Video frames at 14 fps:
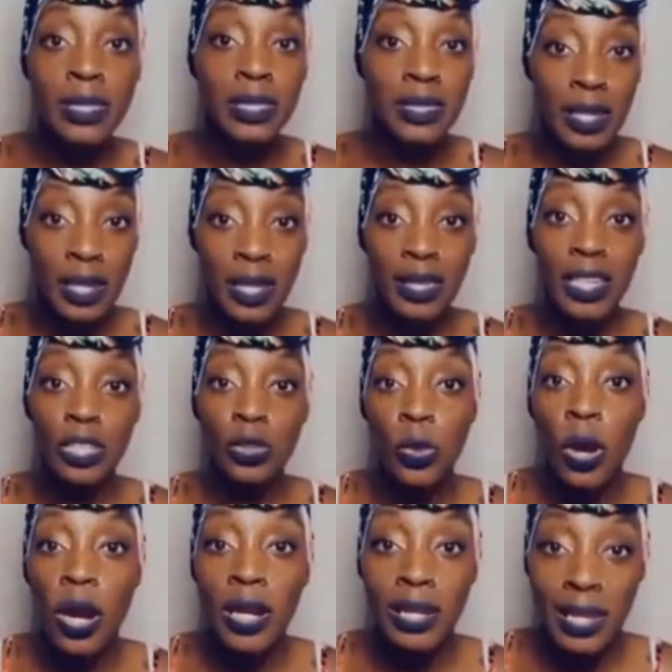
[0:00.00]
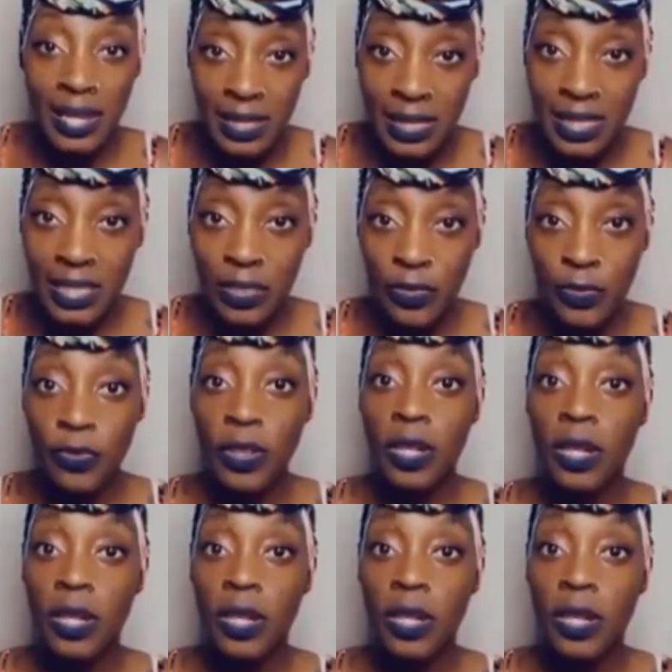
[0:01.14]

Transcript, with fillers: stating that you are negative